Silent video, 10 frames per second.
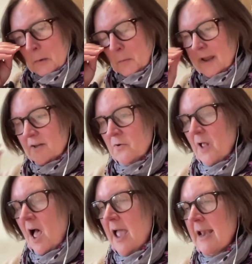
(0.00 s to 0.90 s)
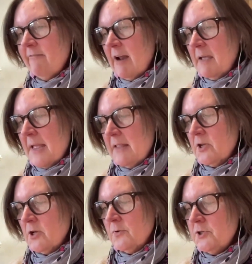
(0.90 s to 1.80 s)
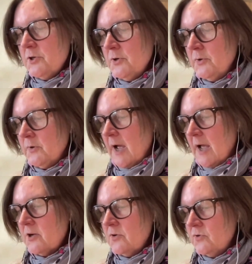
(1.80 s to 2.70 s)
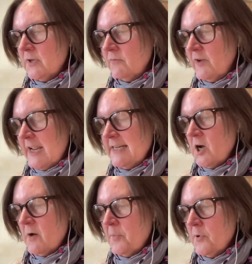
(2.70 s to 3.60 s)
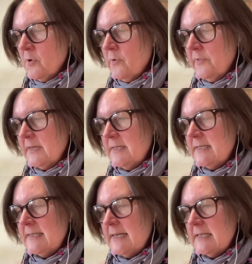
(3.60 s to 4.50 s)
we can all highly recommend that you do read her book, Authenticity.